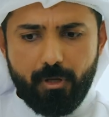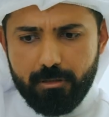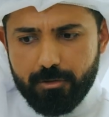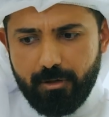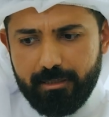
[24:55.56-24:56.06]

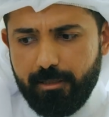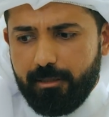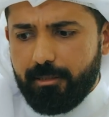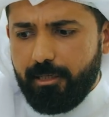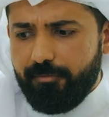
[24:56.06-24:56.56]
So I
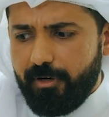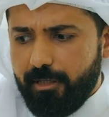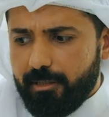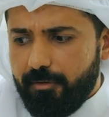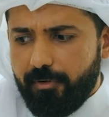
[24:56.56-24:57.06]
think
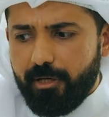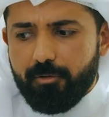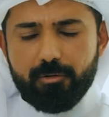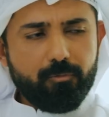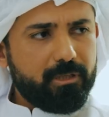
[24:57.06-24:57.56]
delivering
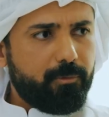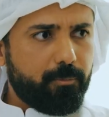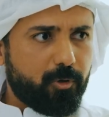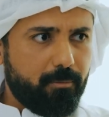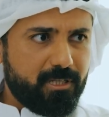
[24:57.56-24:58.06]
on what we
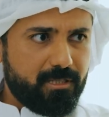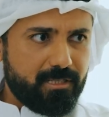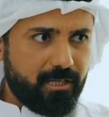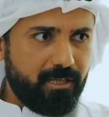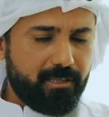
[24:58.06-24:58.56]
promise
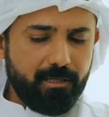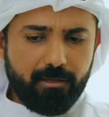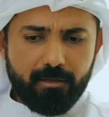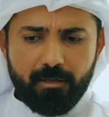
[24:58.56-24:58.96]
is a key thing.